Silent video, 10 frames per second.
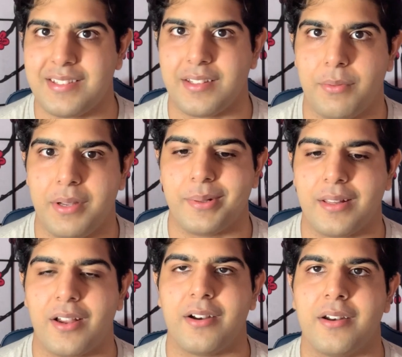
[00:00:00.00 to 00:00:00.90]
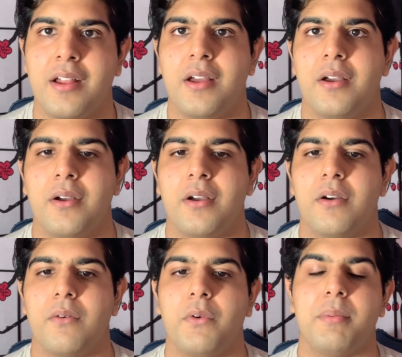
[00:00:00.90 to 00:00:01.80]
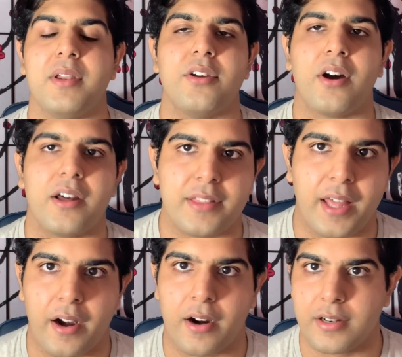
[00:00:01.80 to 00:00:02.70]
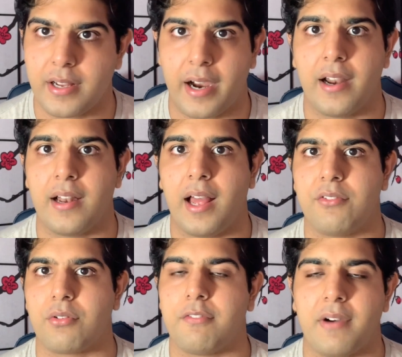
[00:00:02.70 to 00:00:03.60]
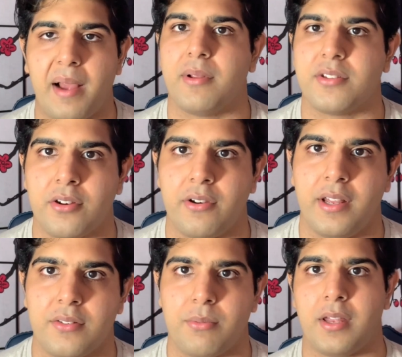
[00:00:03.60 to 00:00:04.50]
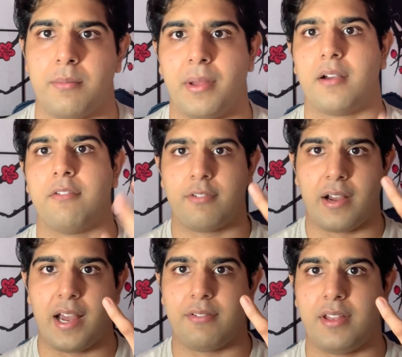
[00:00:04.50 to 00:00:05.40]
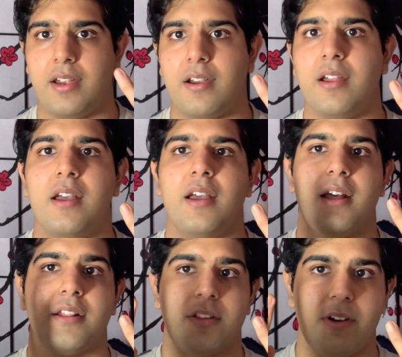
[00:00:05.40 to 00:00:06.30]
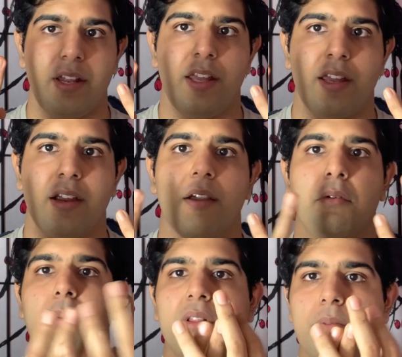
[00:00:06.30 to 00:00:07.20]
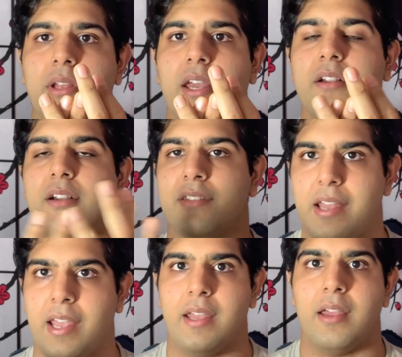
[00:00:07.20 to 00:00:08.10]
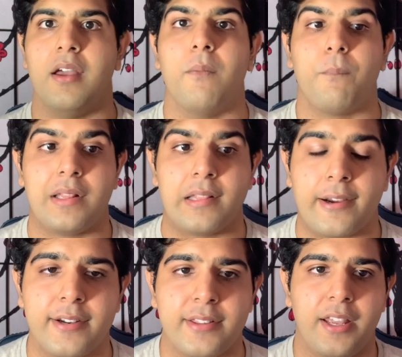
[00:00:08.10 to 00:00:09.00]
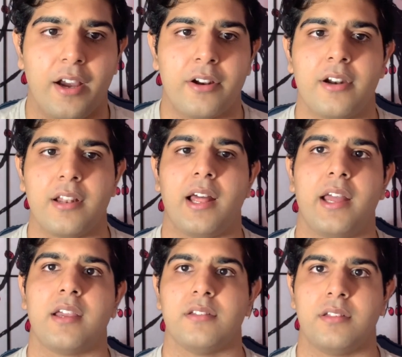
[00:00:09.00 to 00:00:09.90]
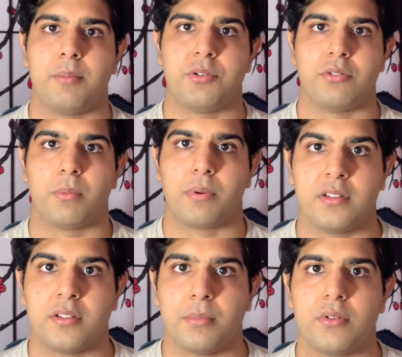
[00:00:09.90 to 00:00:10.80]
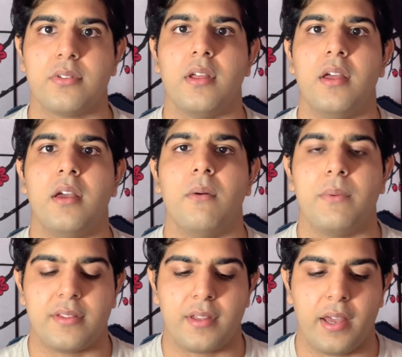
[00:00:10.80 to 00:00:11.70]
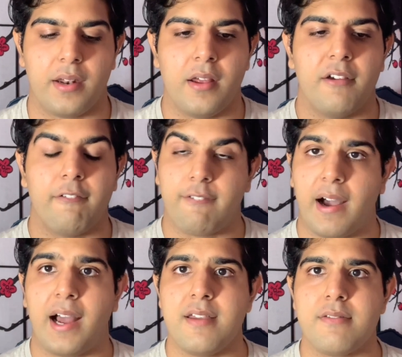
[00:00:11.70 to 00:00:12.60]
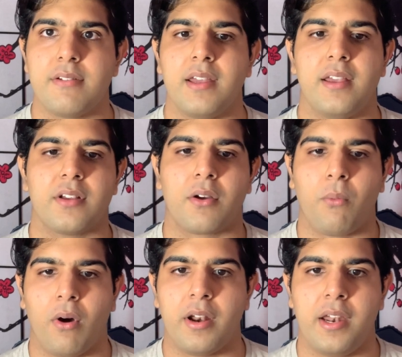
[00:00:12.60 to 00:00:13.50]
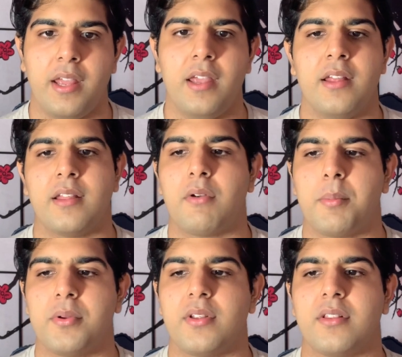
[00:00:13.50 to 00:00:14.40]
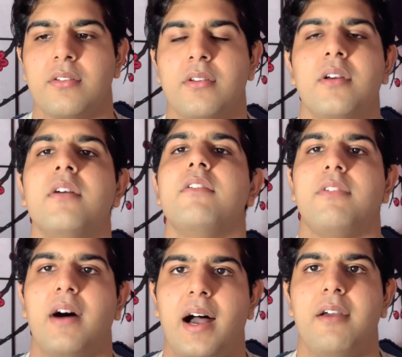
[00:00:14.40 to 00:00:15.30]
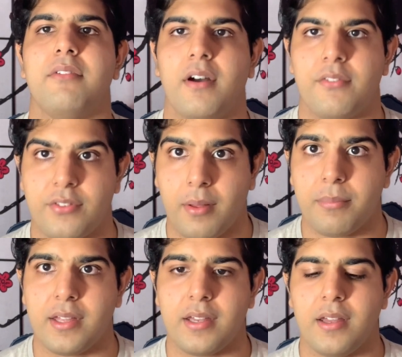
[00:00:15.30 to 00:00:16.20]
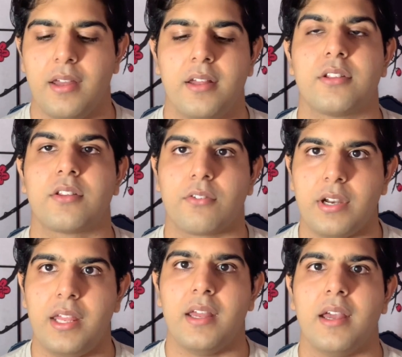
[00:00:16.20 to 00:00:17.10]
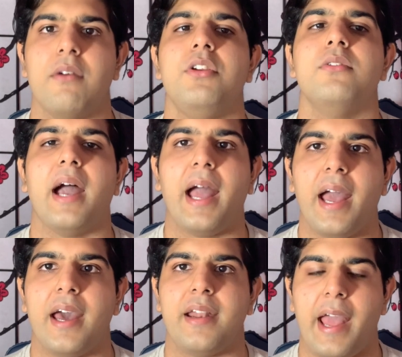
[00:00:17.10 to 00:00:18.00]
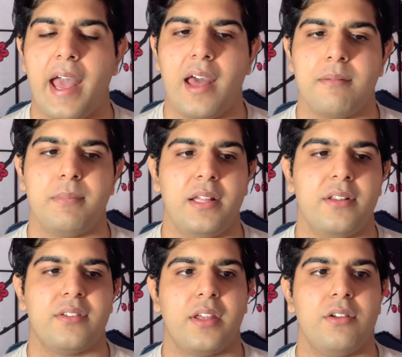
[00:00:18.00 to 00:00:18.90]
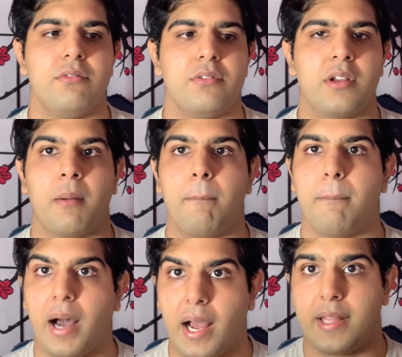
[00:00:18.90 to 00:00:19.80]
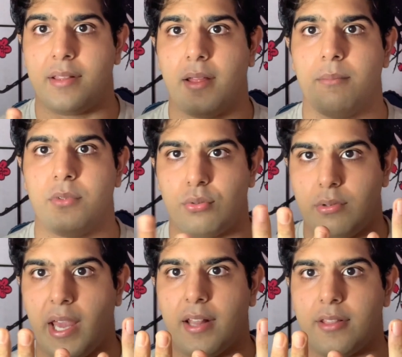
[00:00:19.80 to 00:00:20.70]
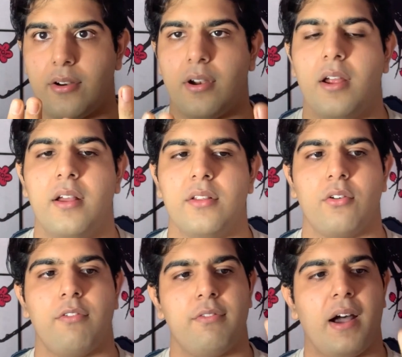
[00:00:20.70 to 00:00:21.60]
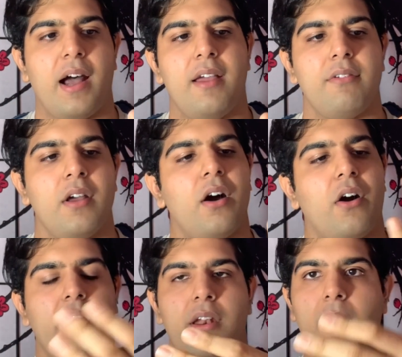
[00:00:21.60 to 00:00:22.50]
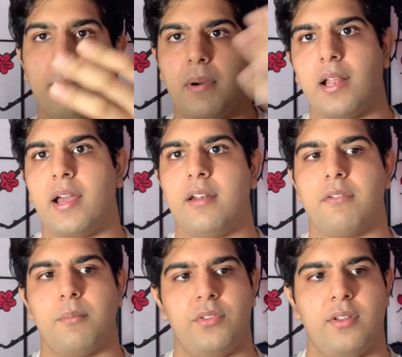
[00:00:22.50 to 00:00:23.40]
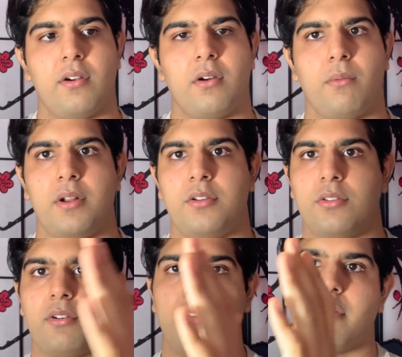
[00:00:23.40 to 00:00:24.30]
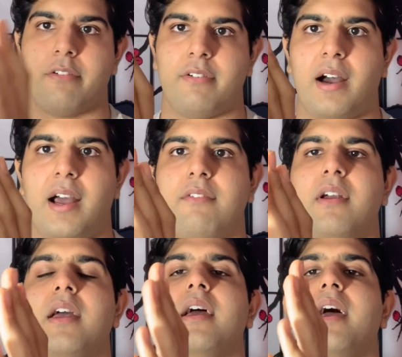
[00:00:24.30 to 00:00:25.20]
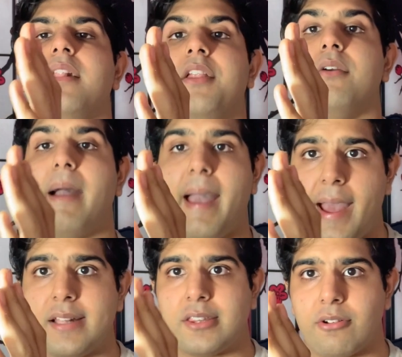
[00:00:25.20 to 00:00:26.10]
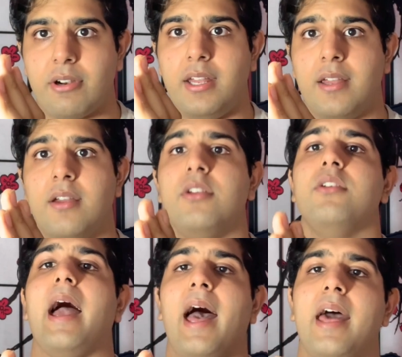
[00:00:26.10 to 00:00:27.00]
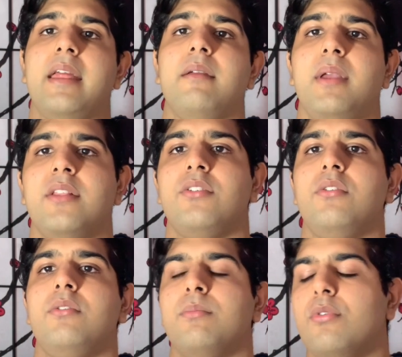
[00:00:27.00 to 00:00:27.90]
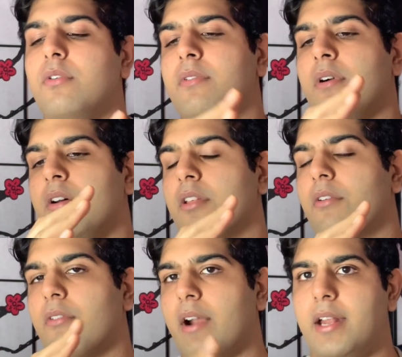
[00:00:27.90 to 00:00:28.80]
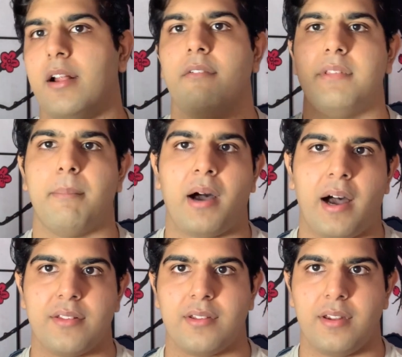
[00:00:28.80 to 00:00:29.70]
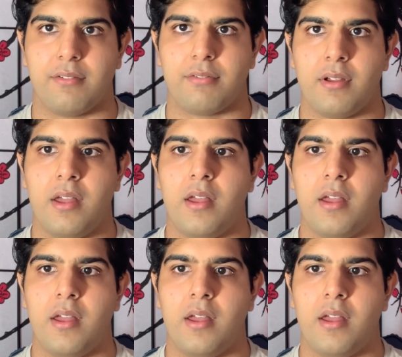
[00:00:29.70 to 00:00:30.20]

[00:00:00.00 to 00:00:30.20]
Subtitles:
easy. We've been taught that our entire lives what 5 plus 3 is. We can pick up 5 here and 3 here, and we put them together as 8. We learned the underlying conceptual principles. We said 5 is a quantity that represents 5 of something. 3, and when you add means that you combine them together. So 5 on a number line from 0, 1, 2, 3, 4, 5, and then you add 3. Adding means you move on the right of the positive